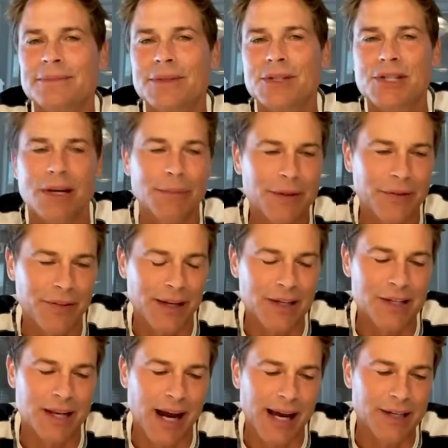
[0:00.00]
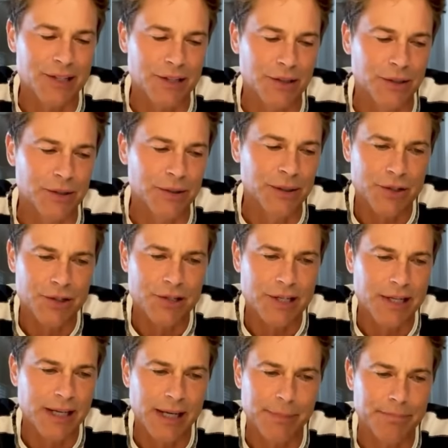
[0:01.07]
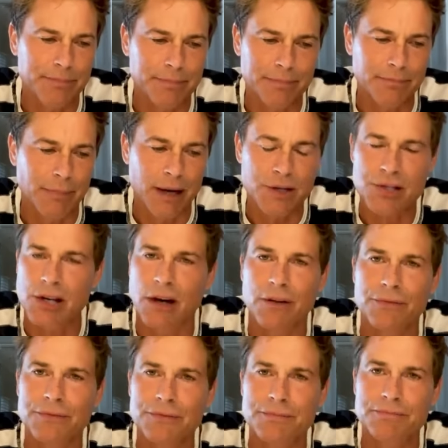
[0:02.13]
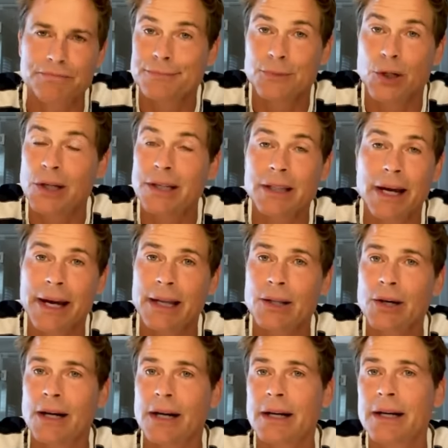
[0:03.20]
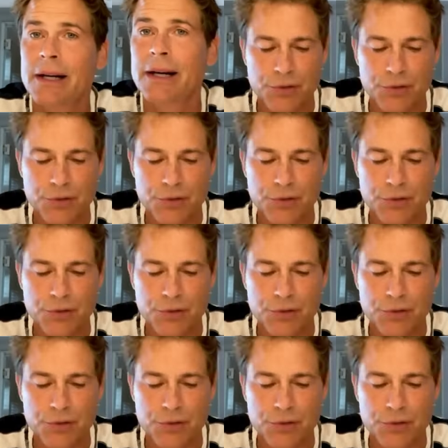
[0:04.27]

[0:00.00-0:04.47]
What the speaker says: some of the things that I do just to keep myself looking like I look.